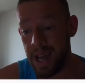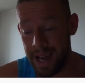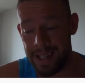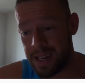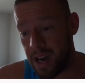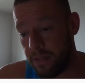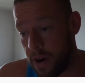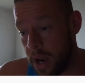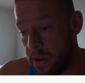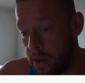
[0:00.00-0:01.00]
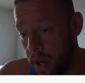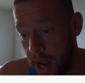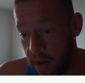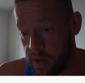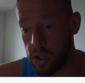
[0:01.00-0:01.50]
eight and a half grand, and
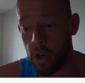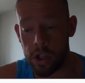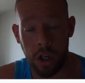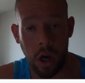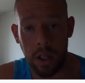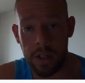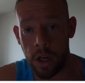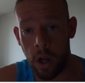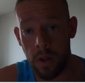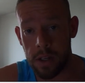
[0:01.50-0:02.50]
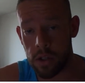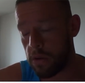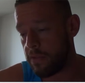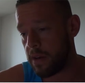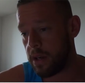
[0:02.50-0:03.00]
having to go to college and all that stuff,